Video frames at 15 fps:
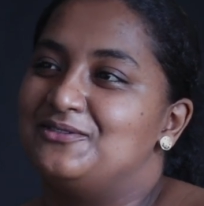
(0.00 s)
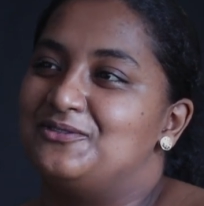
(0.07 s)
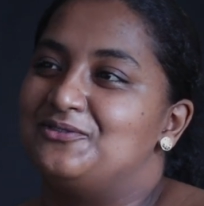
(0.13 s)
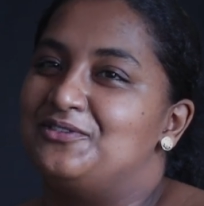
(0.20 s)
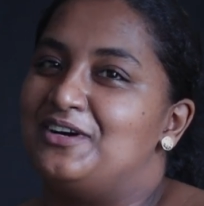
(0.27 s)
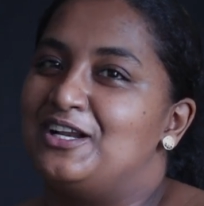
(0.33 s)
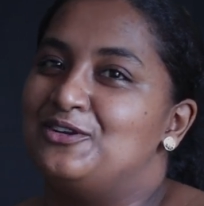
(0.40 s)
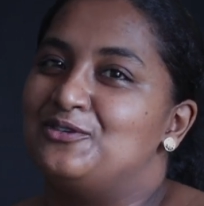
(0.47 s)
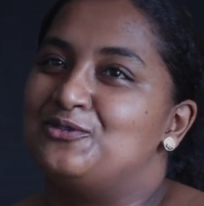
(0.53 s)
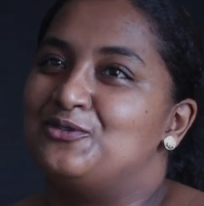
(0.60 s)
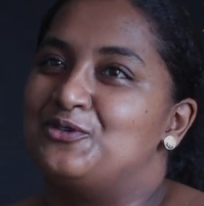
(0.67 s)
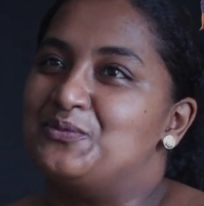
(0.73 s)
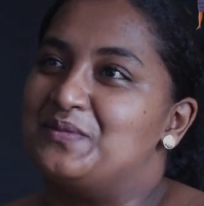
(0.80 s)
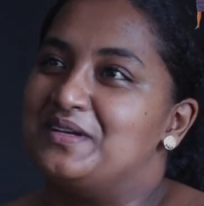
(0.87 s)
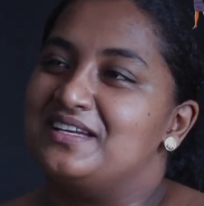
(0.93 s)
Value
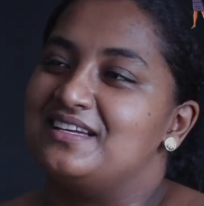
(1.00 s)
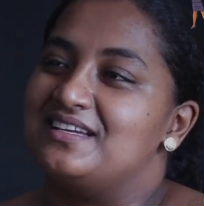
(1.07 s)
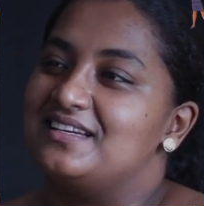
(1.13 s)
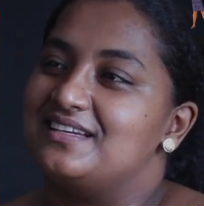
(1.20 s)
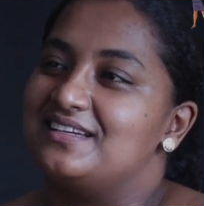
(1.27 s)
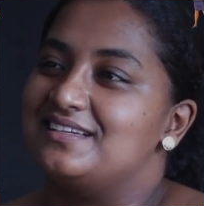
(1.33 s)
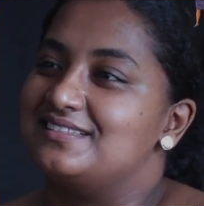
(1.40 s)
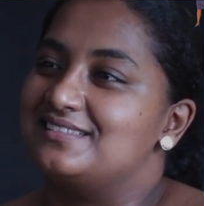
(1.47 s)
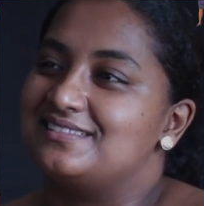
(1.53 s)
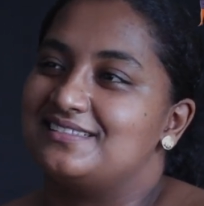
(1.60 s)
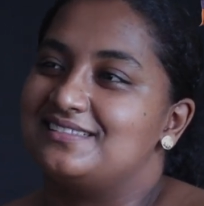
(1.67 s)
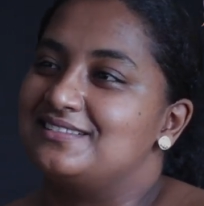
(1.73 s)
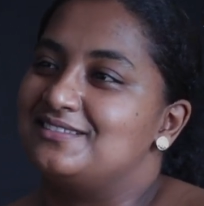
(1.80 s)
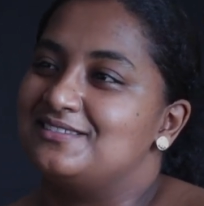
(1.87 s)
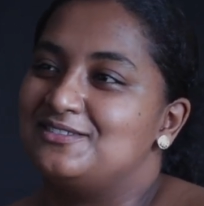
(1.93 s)
for me
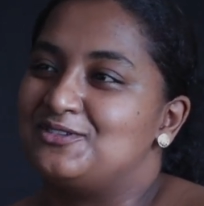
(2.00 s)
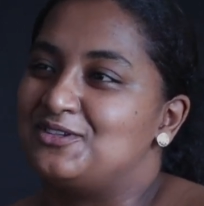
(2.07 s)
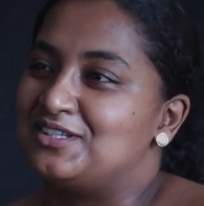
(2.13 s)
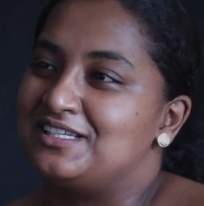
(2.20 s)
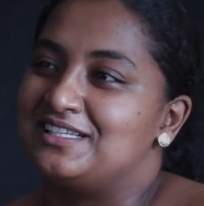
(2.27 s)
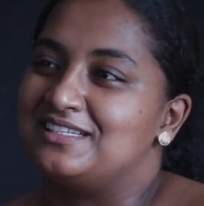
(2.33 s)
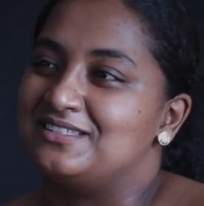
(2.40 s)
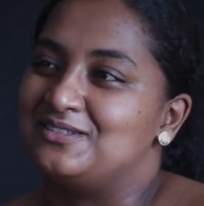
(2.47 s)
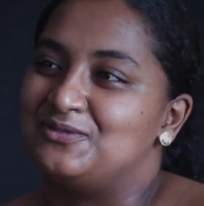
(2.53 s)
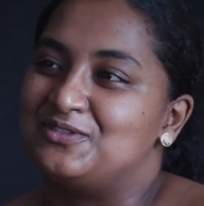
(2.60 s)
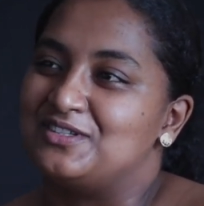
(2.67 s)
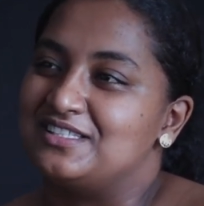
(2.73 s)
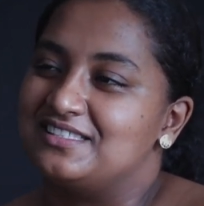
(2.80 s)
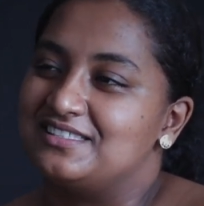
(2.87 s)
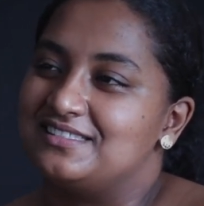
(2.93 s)
is totally
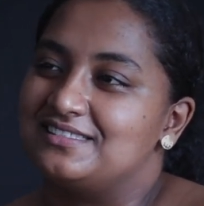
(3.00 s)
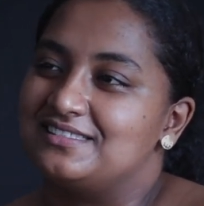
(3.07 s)
different.